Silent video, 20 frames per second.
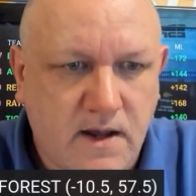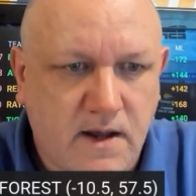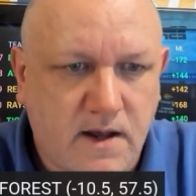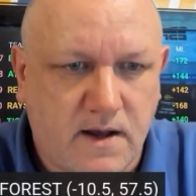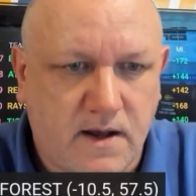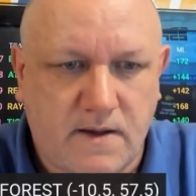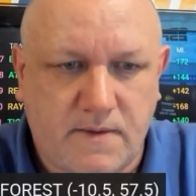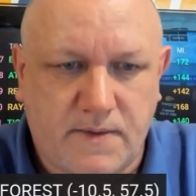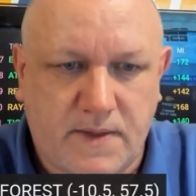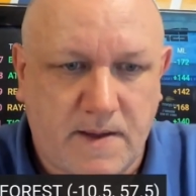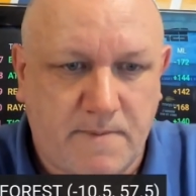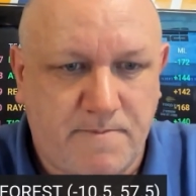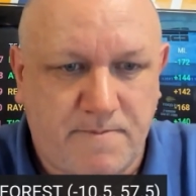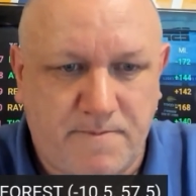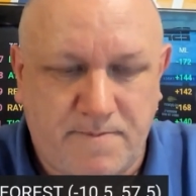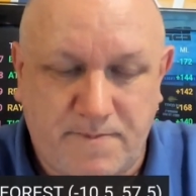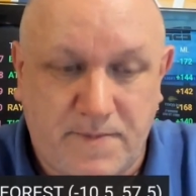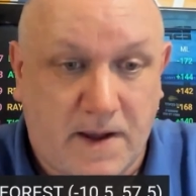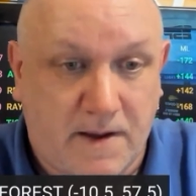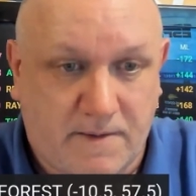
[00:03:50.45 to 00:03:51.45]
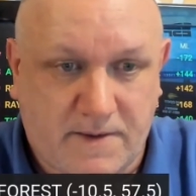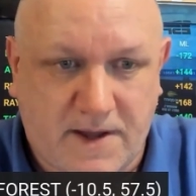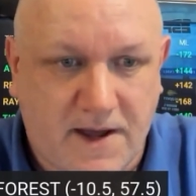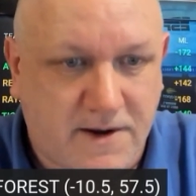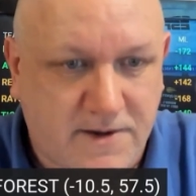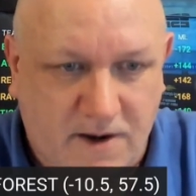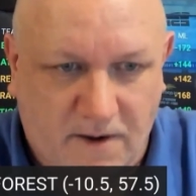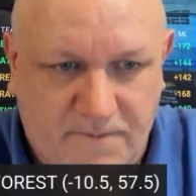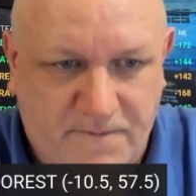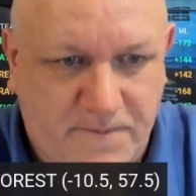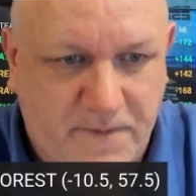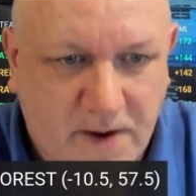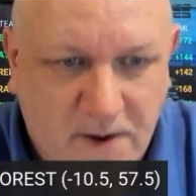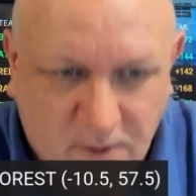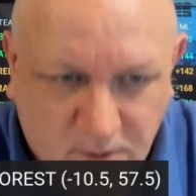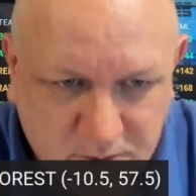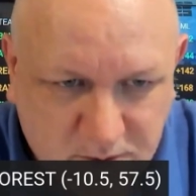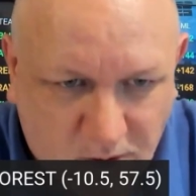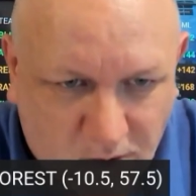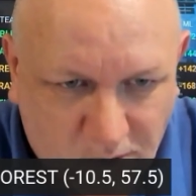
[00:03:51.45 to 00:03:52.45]
They kicked a
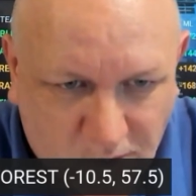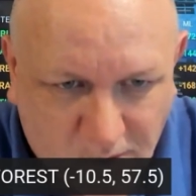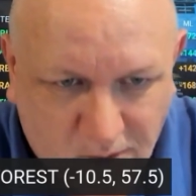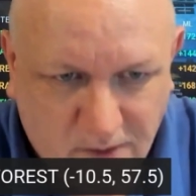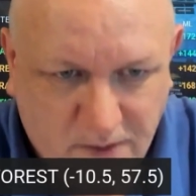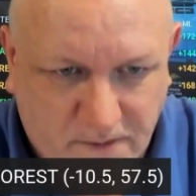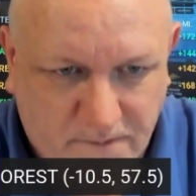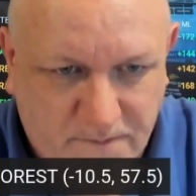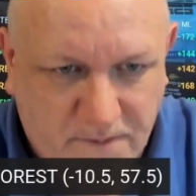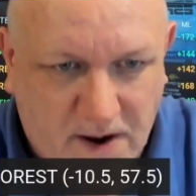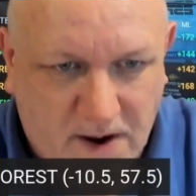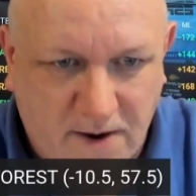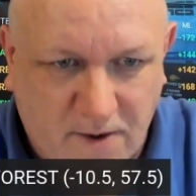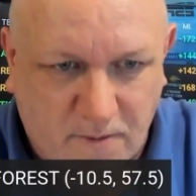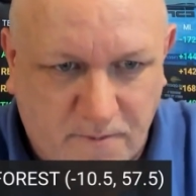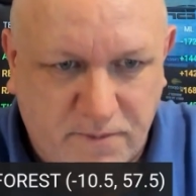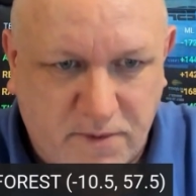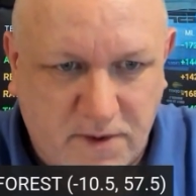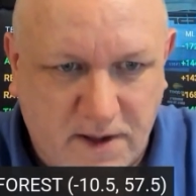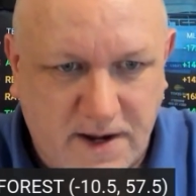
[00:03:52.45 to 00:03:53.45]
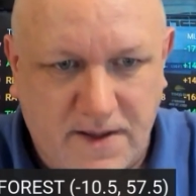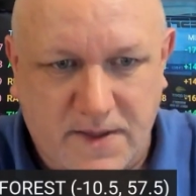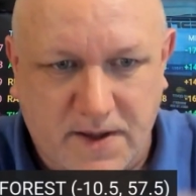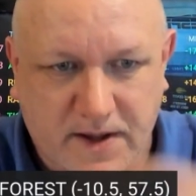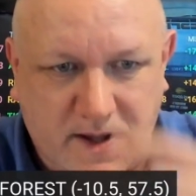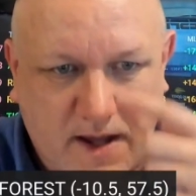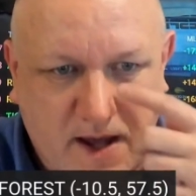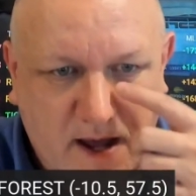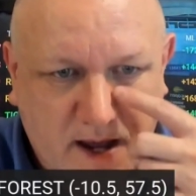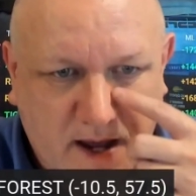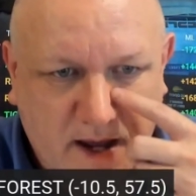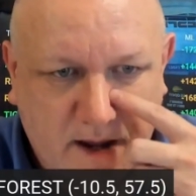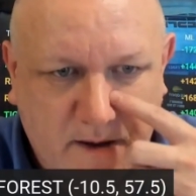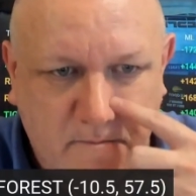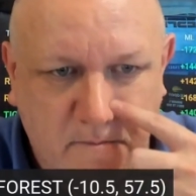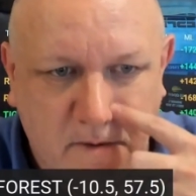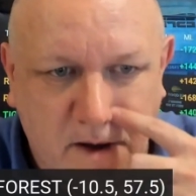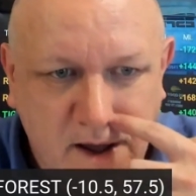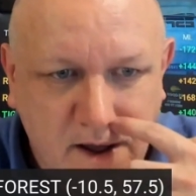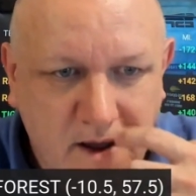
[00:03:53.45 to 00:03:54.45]
field goal on the final play of the
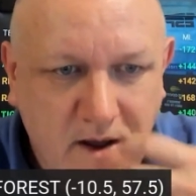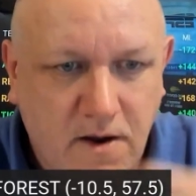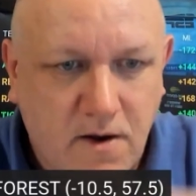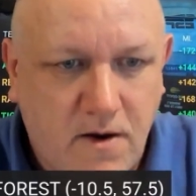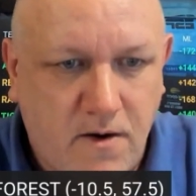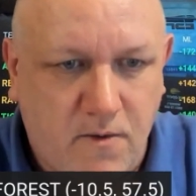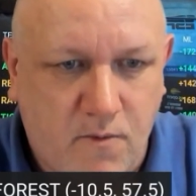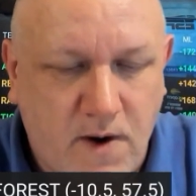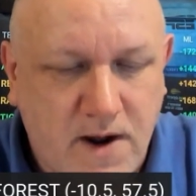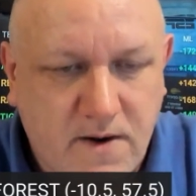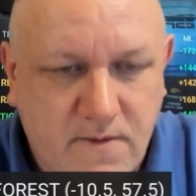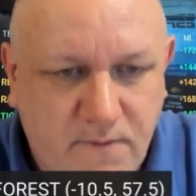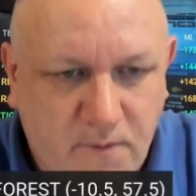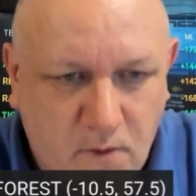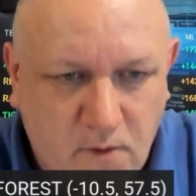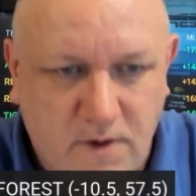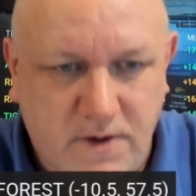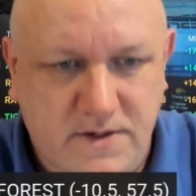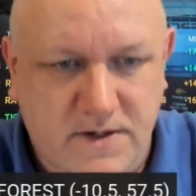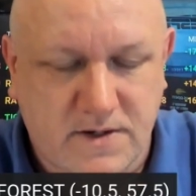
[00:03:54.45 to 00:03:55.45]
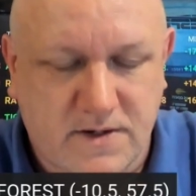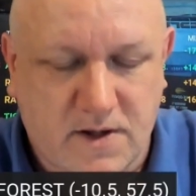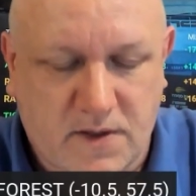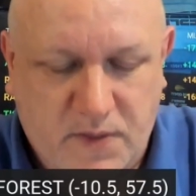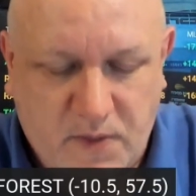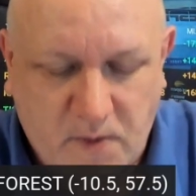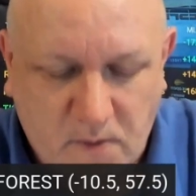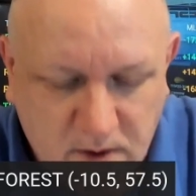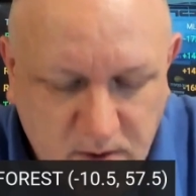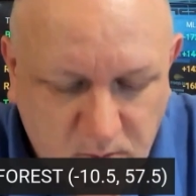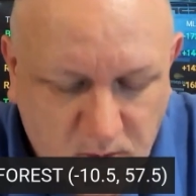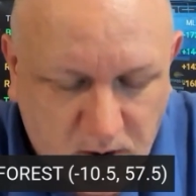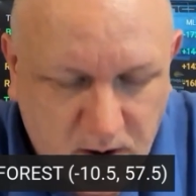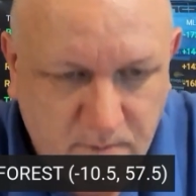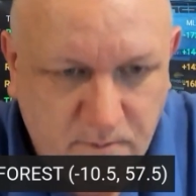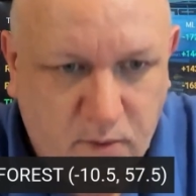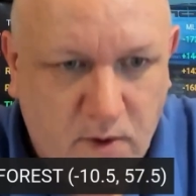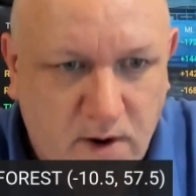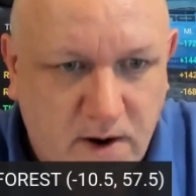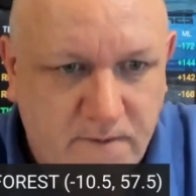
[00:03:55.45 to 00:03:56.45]
game. Wake Forest is a
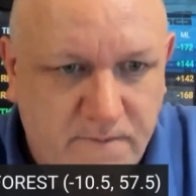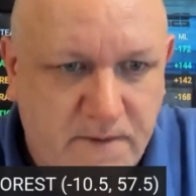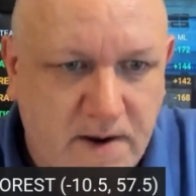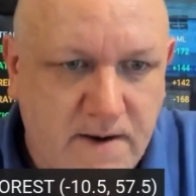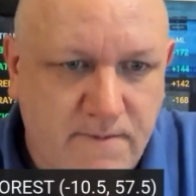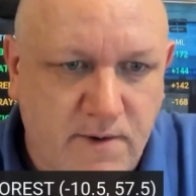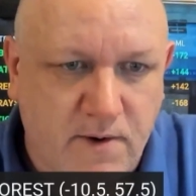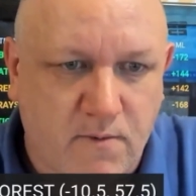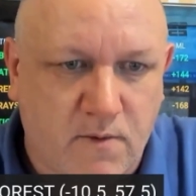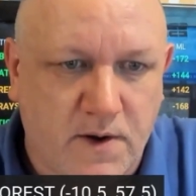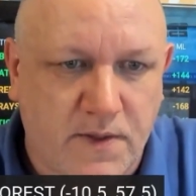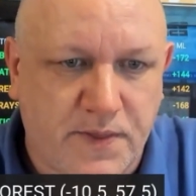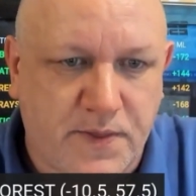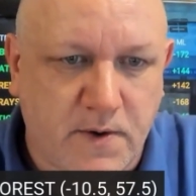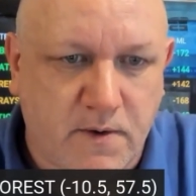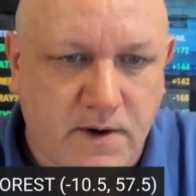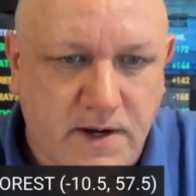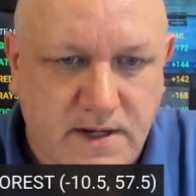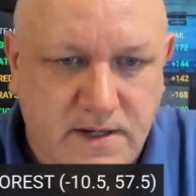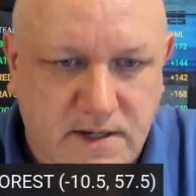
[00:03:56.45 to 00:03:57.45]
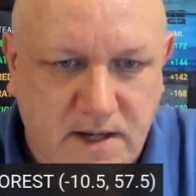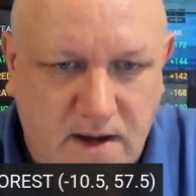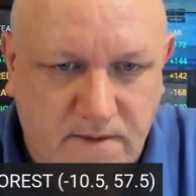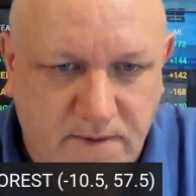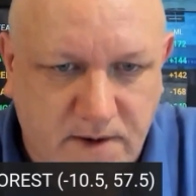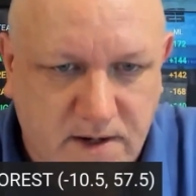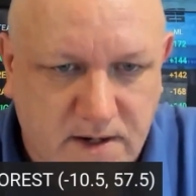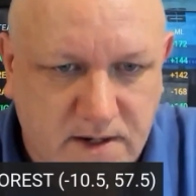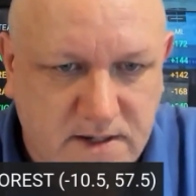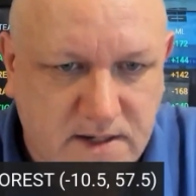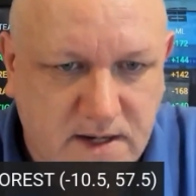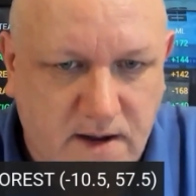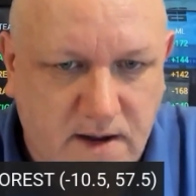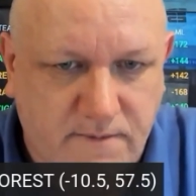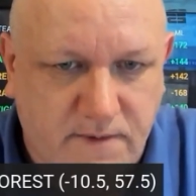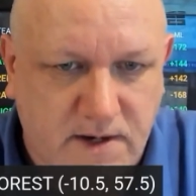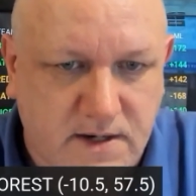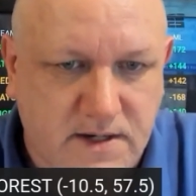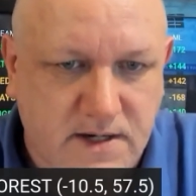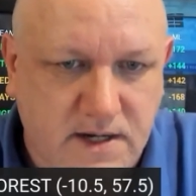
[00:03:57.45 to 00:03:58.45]
31-point favorite,
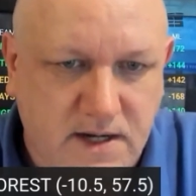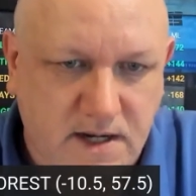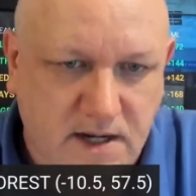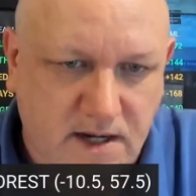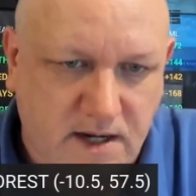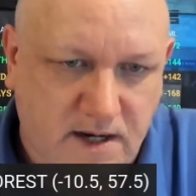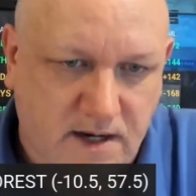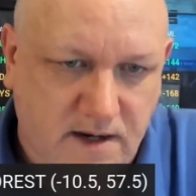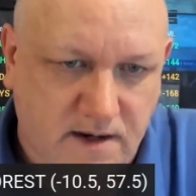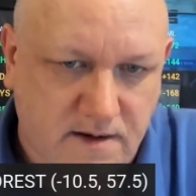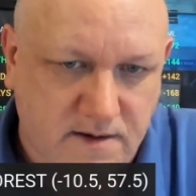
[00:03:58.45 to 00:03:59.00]
137-17.